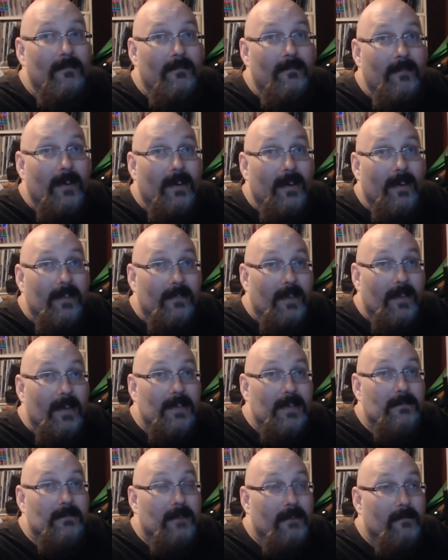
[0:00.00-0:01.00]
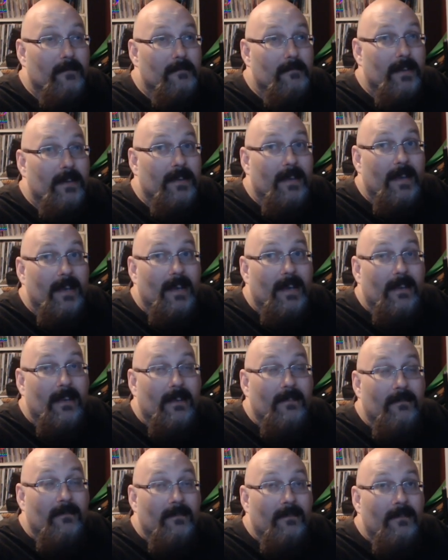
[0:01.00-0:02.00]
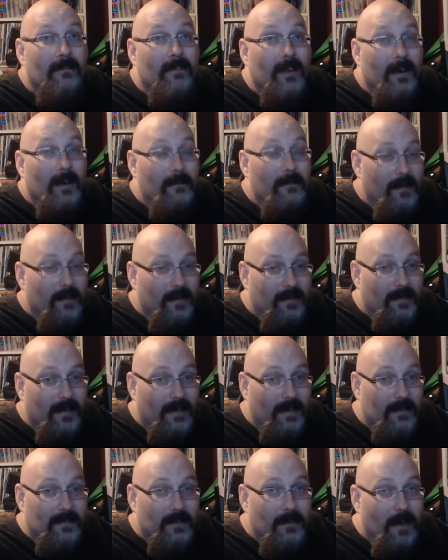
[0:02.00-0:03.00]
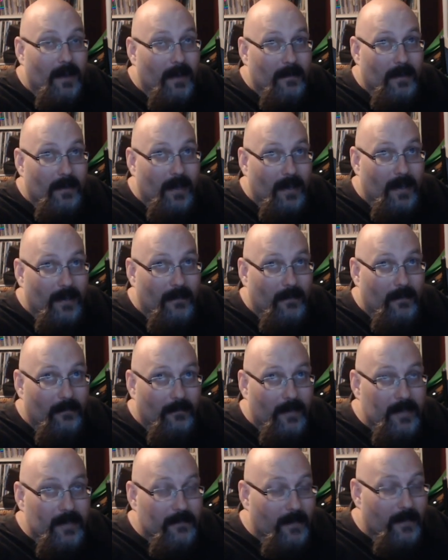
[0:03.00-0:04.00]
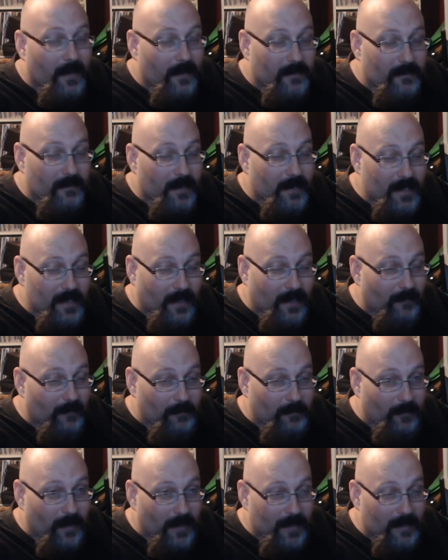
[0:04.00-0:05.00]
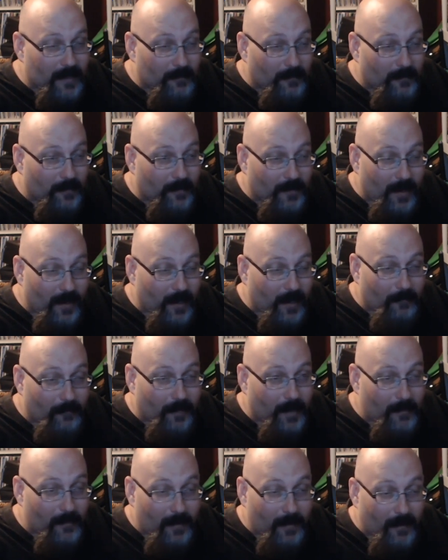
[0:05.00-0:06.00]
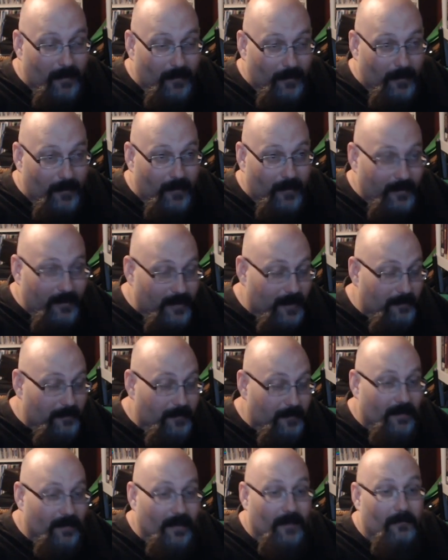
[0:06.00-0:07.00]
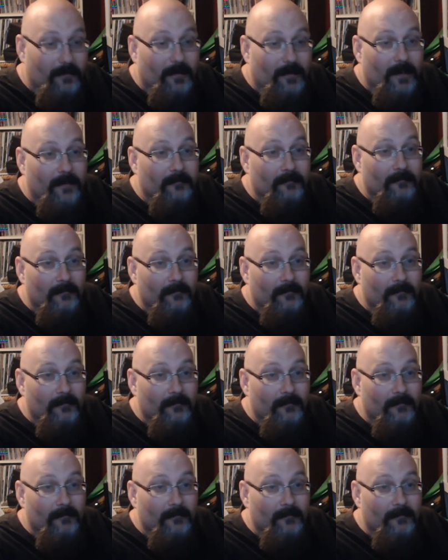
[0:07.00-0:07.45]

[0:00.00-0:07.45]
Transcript: Uh, and thanks to whoever made that. Uh, but uh, so and, uh, these videos are easily replaceable, and you're not going to break my heart. Just put it that way.